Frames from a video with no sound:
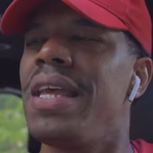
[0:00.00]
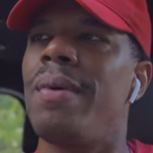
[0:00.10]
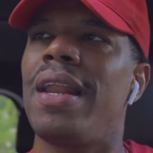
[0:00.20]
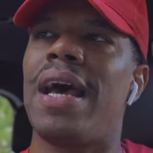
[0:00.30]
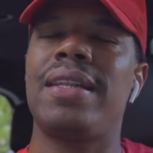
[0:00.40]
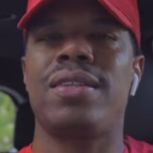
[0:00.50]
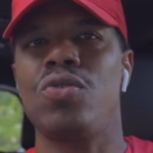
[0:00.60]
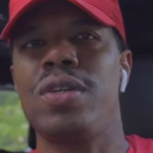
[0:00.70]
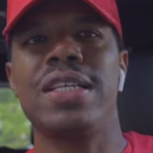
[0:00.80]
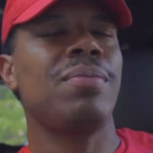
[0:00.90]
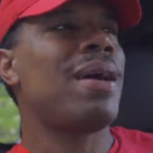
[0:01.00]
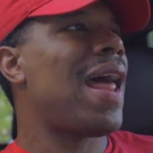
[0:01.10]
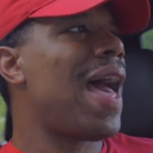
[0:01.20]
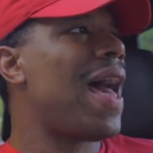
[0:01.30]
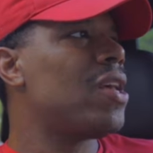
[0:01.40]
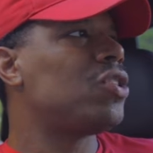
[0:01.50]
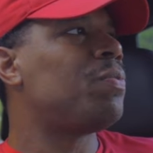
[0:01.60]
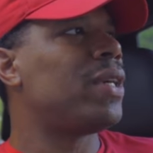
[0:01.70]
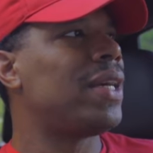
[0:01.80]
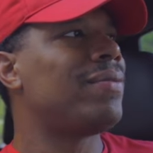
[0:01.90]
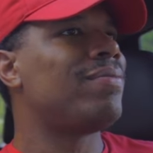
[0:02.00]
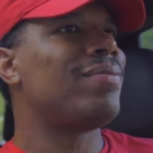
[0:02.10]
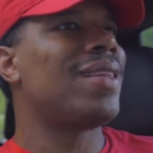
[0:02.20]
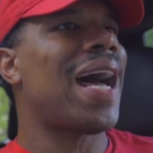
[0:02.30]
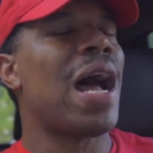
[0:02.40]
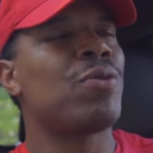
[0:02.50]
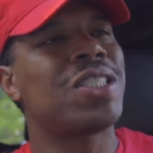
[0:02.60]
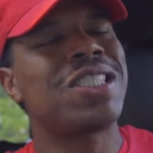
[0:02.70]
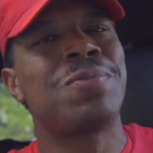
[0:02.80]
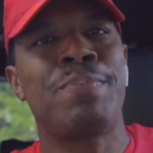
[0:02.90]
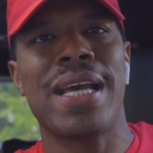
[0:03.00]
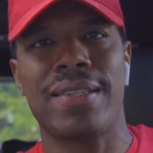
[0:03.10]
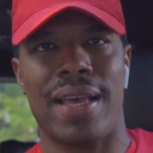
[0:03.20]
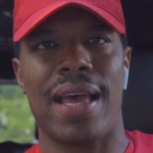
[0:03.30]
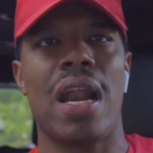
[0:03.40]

He may not do this, he may not have this, but I respect that.